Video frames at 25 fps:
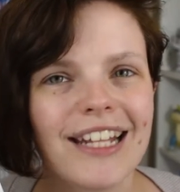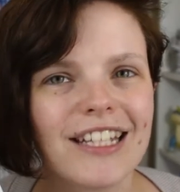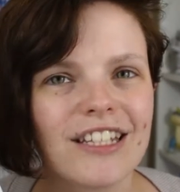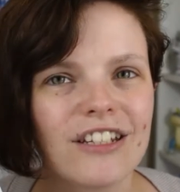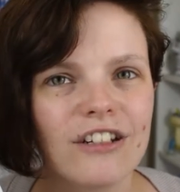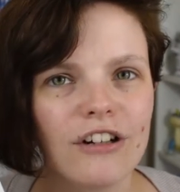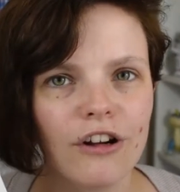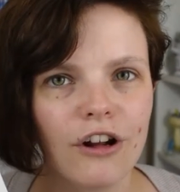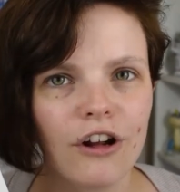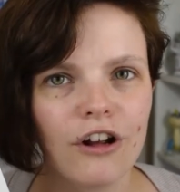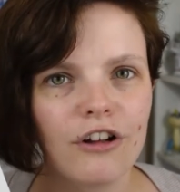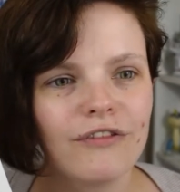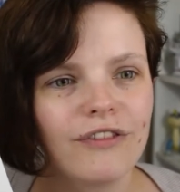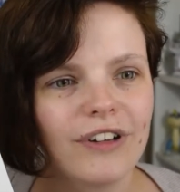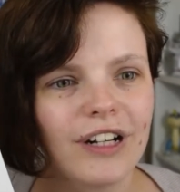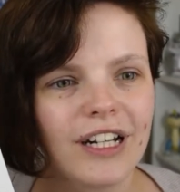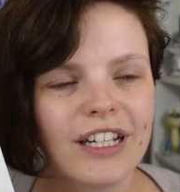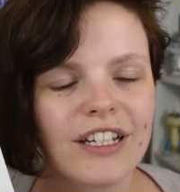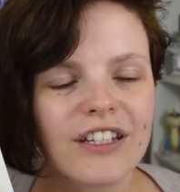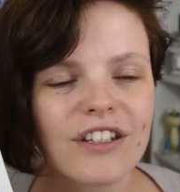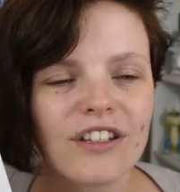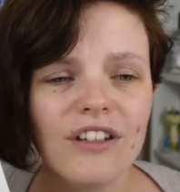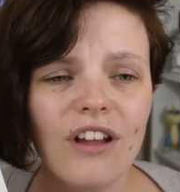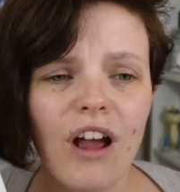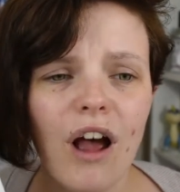It's not
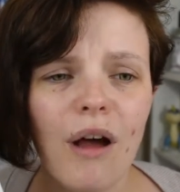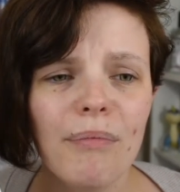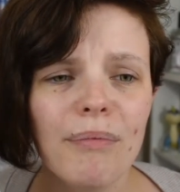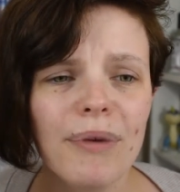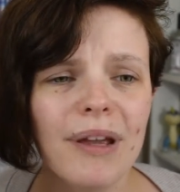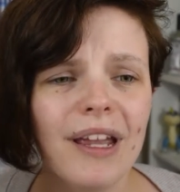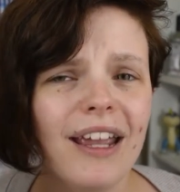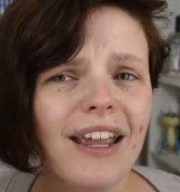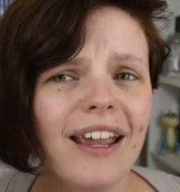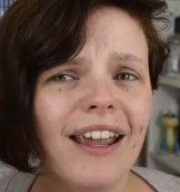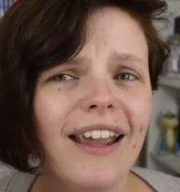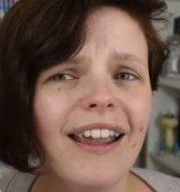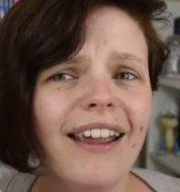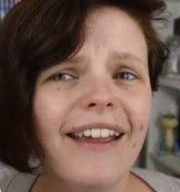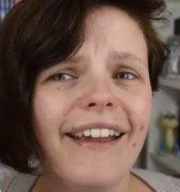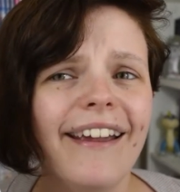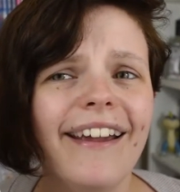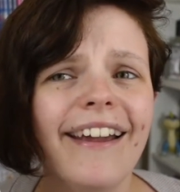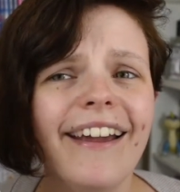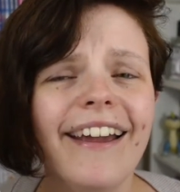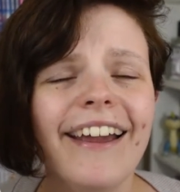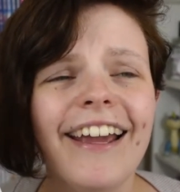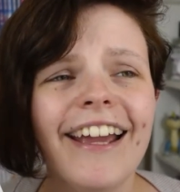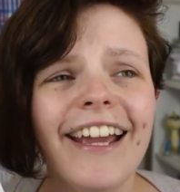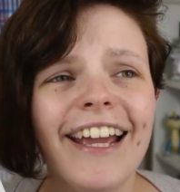overly soppy,